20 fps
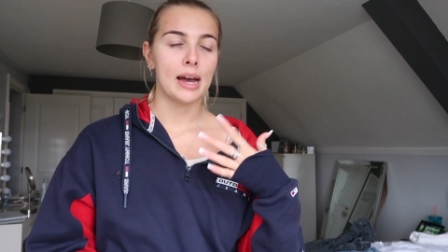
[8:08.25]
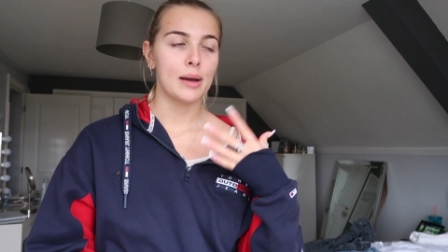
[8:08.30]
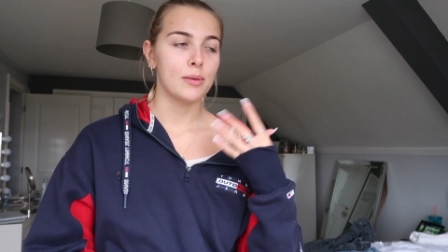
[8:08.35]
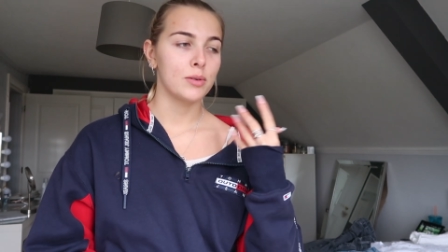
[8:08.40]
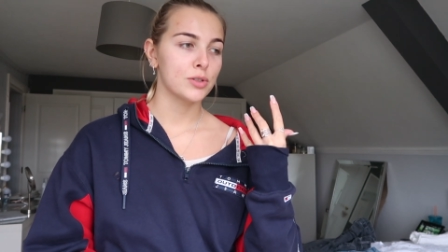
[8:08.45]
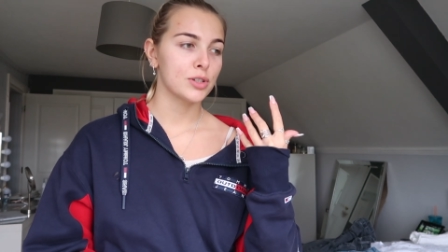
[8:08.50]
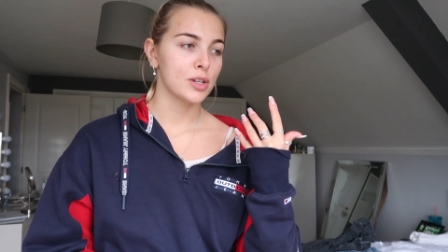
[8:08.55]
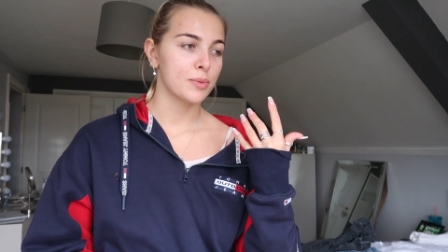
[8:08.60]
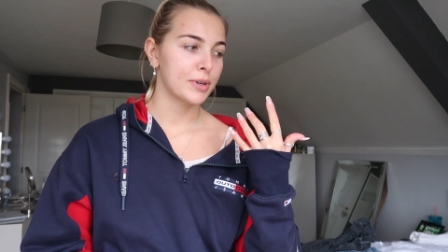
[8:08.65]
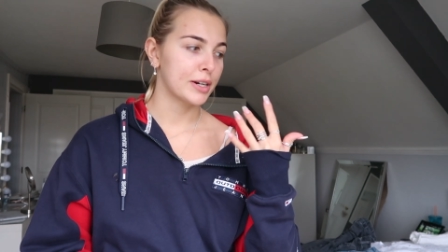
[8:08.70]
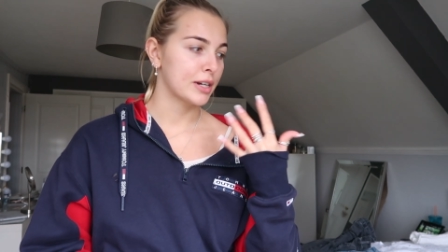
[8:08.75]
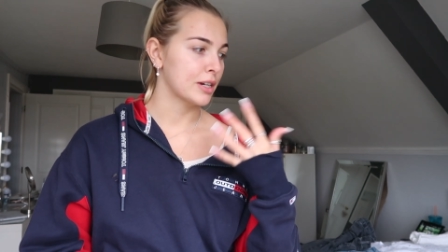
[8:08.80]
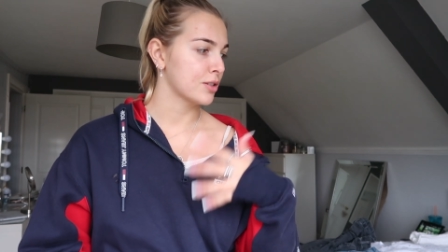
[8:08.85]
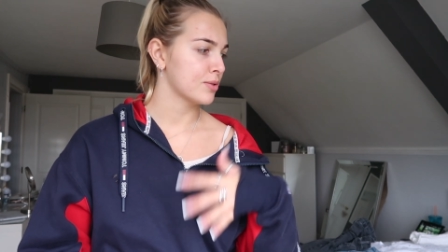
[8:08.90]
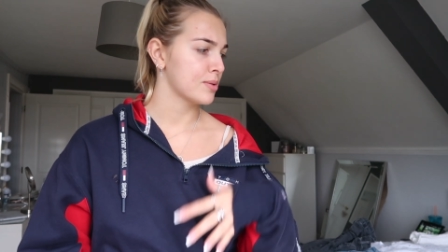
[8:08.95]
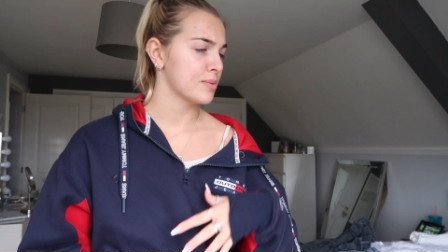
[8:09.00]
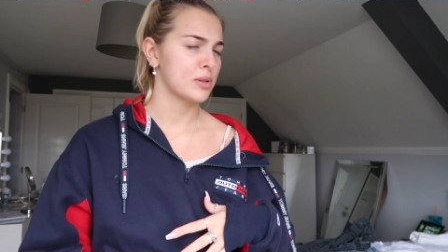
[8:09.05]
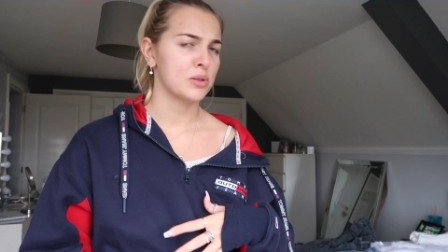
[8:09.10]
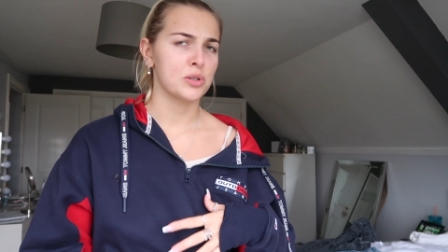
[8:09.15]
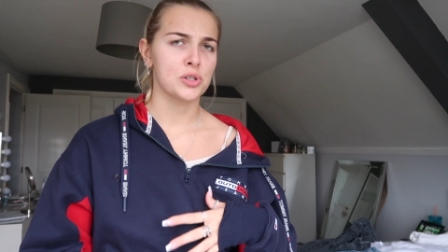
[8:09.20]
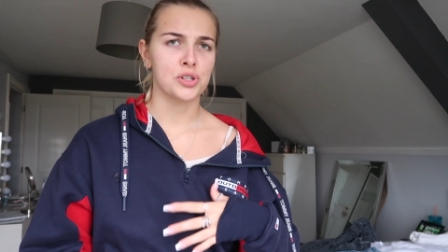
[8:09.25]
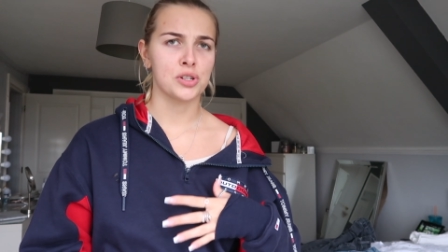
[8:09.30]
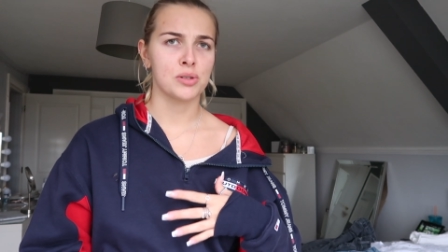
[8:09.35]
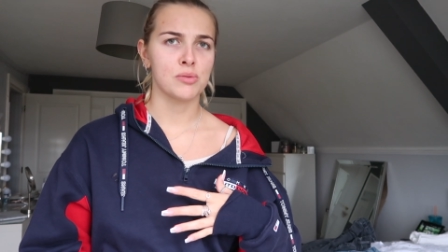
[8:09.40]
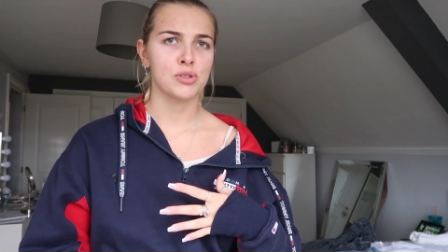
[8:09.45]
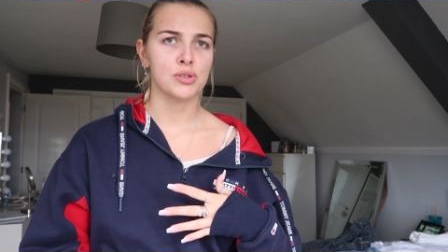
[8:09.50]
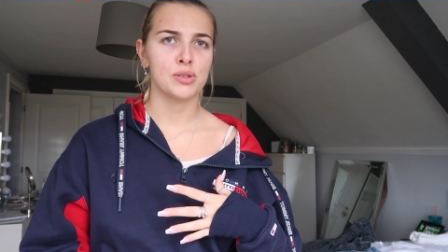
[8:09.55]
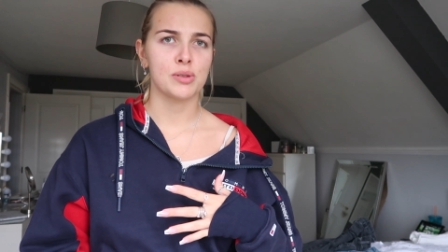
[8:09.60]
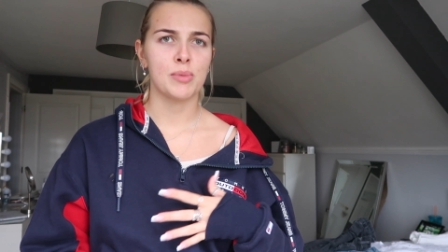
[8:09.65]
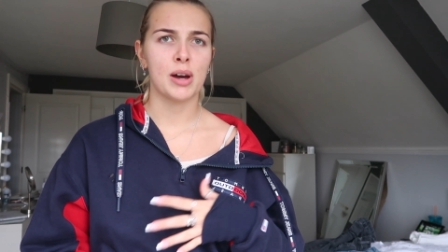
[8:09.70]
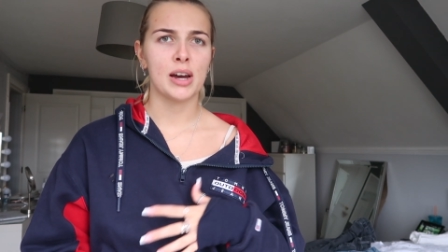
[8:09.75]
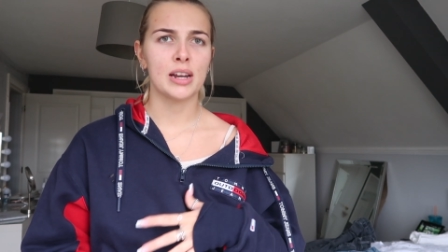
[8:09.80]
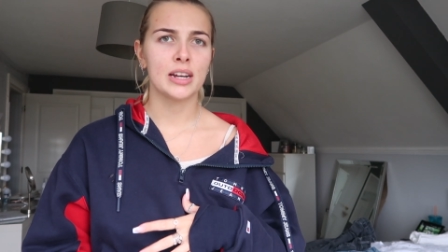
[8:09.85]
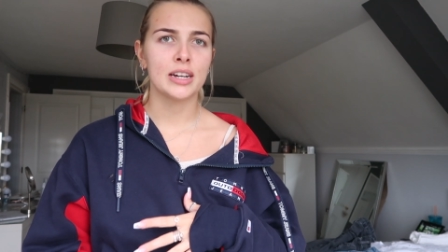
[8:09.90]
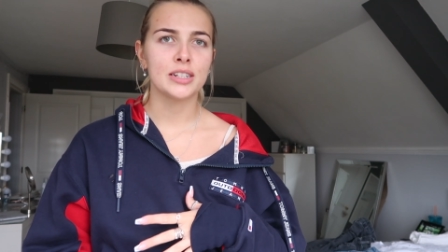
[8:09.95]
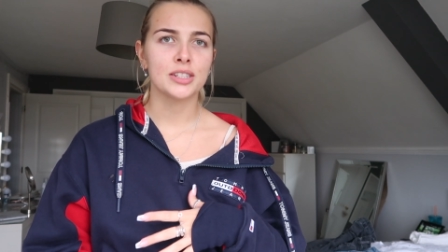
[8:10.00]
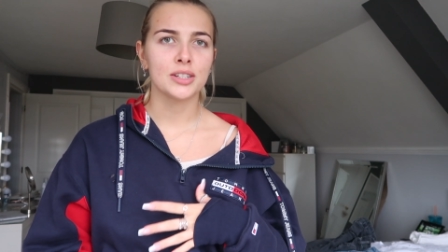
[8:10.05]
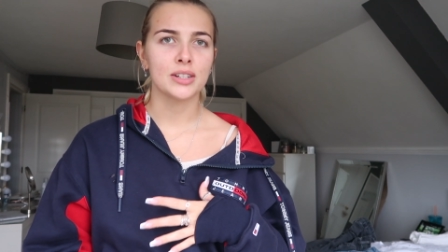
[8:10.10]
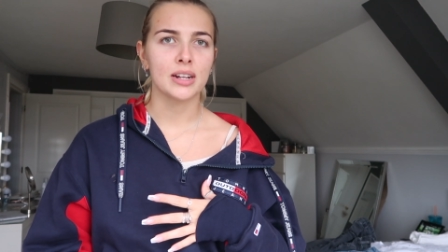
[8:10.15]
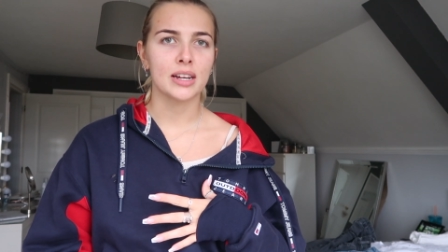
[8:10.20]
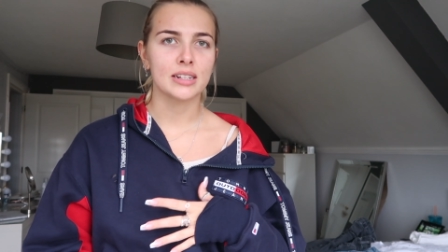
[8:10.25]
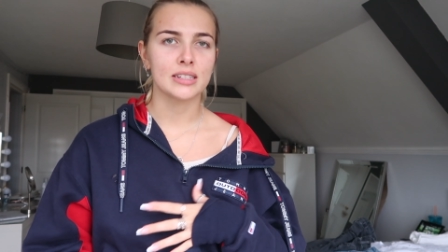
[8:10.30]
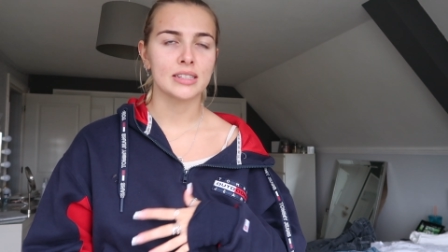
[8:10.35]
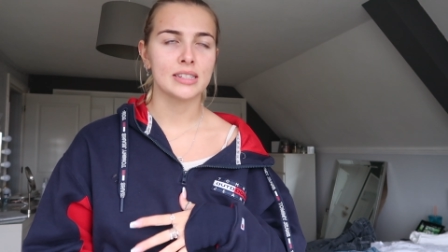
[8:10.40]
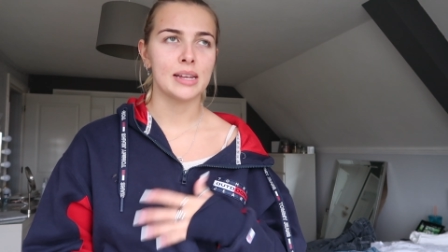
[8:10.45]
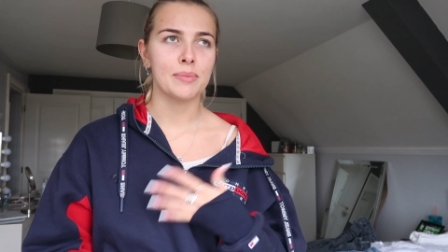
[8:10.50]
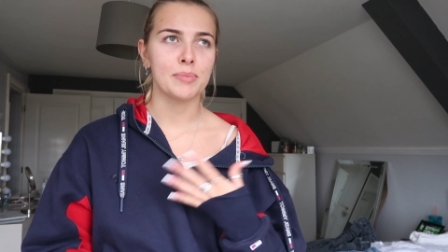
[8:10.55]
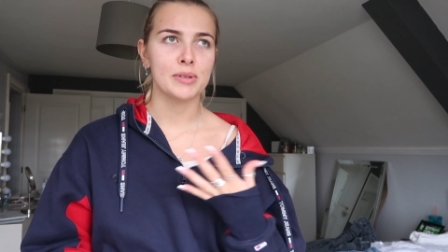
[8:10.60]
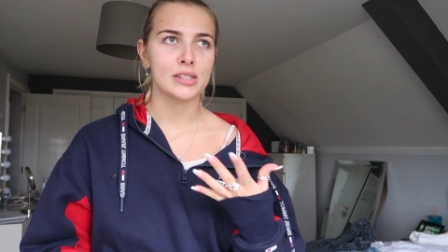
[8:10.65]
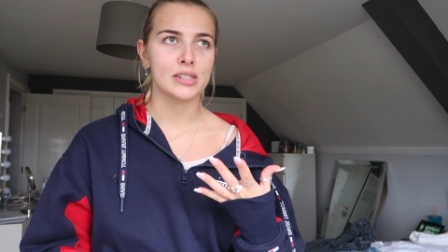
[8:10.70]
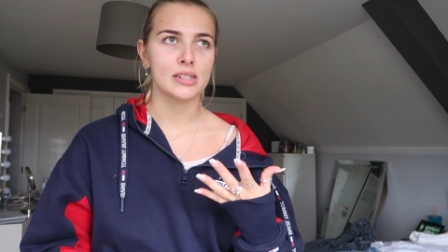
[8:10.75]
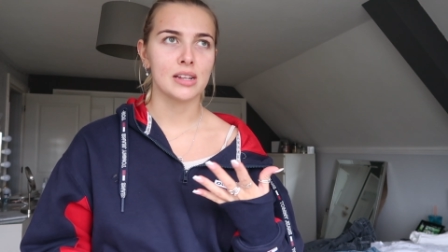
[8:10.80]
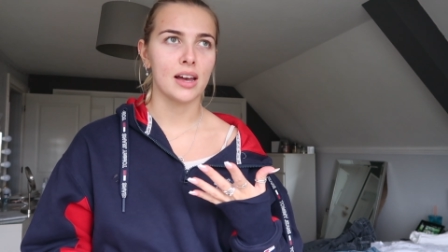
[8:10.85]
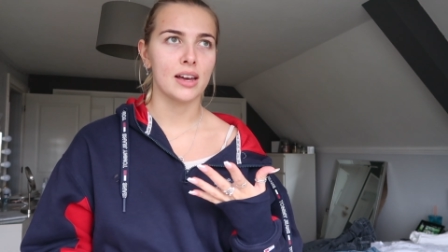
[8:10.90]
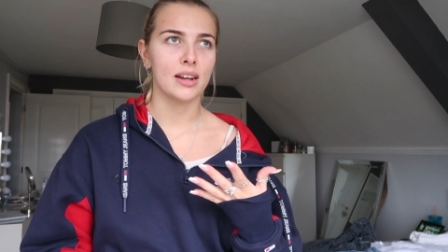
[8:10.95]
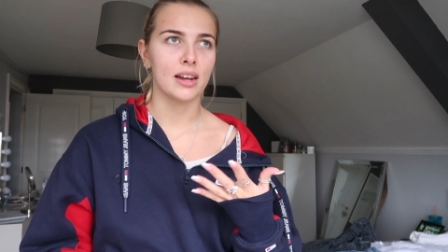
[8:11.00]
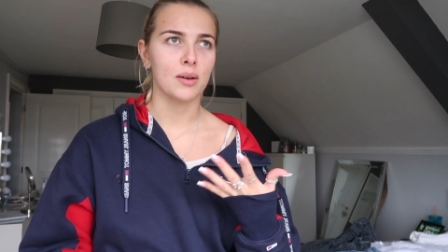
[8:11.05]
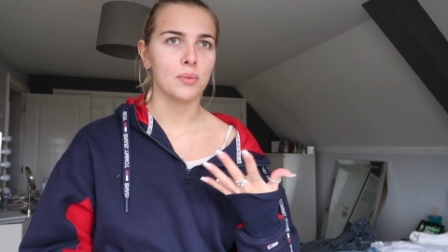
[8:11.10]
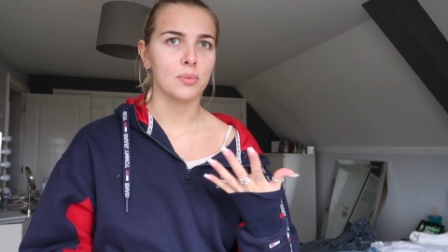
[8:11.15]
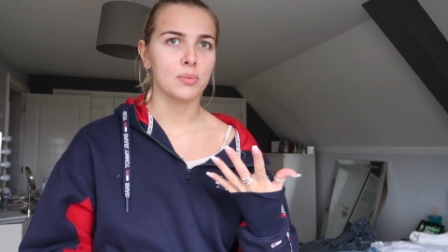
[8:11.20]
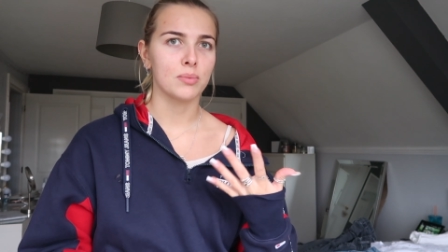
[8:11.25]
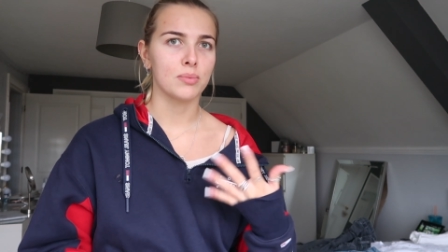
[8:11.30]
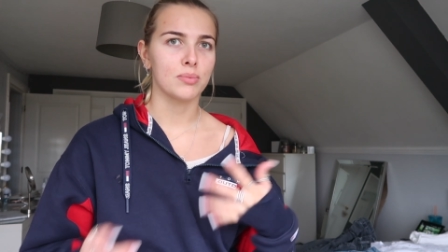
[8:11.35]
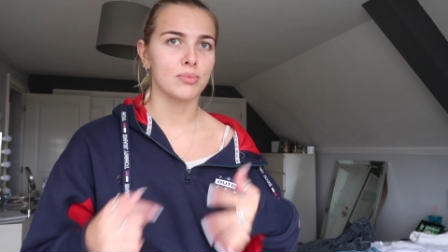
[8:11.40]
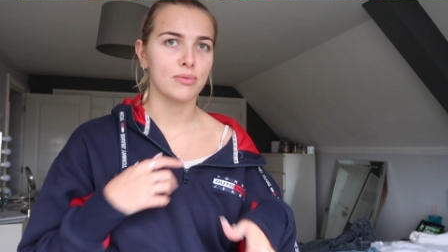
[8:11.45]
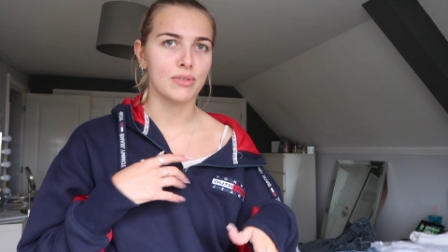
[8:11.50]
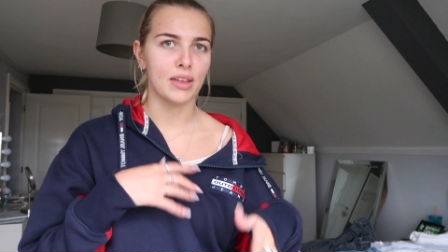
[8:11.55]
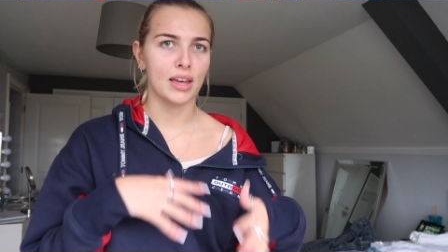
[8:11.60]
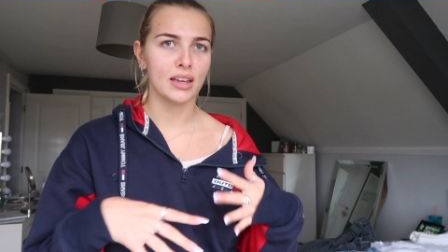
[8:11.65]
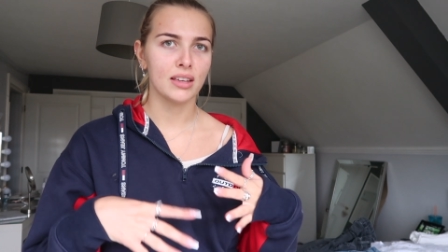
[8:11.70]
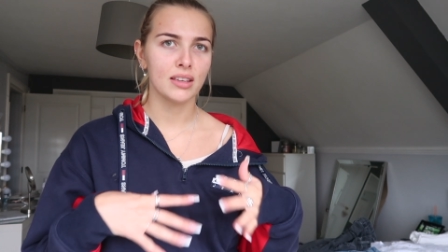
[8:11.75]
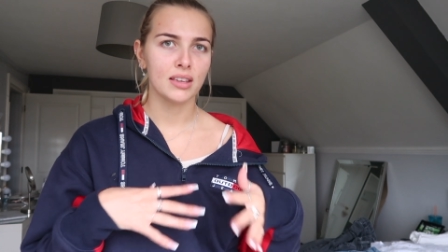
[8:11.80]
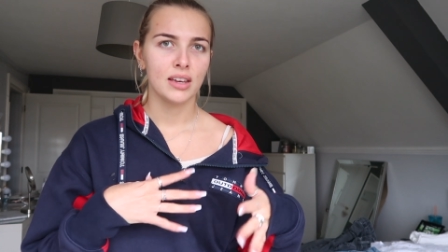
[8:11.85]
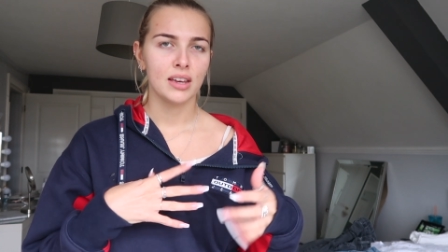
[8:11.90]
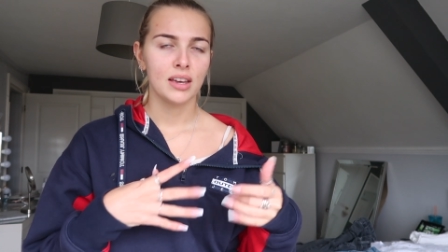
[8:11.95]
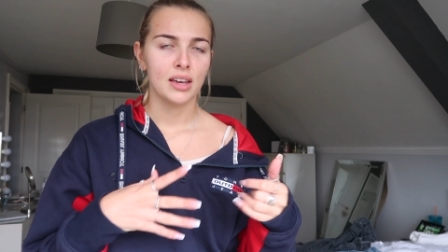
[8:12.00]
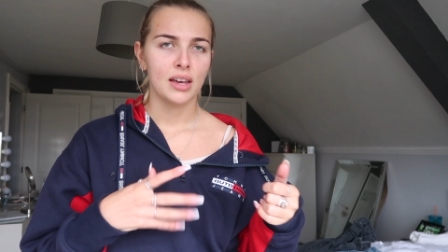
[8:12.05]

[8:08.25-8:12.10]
I also bring a swimming costume because we might like do like a slip and slide like thing.